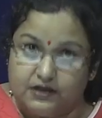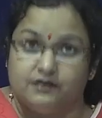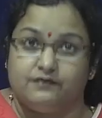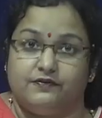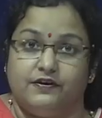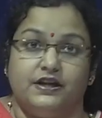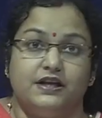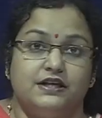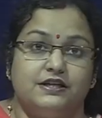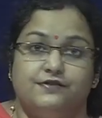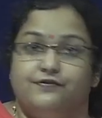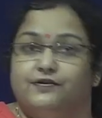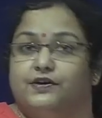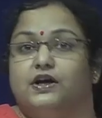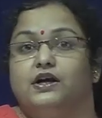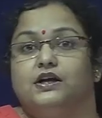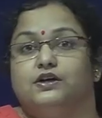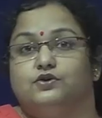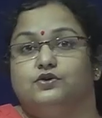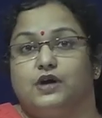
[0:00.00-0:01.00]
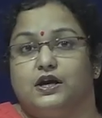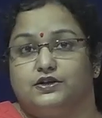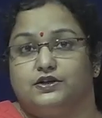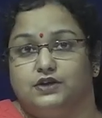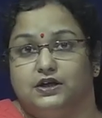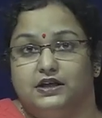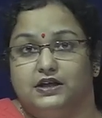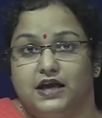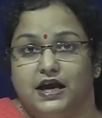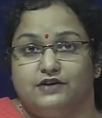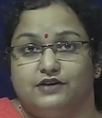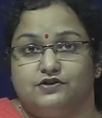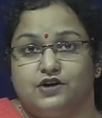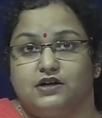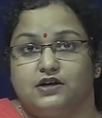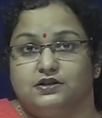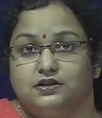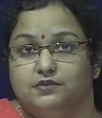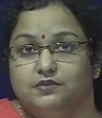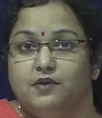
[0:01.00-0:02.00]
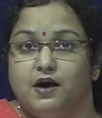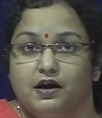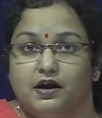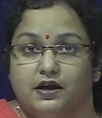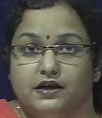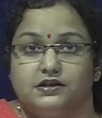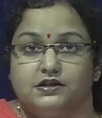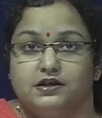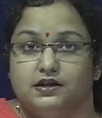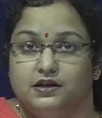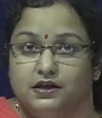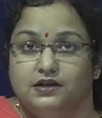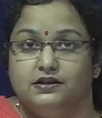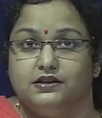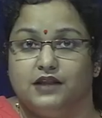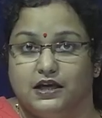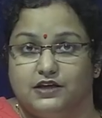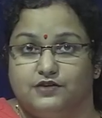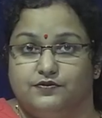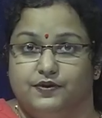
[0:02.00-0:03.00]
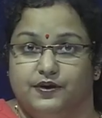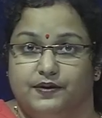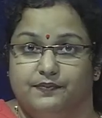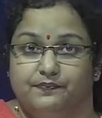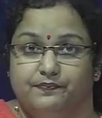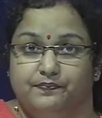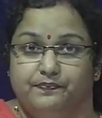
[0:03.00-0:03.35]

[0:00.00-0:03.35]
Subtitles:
very difficult to actually attract the market in that way.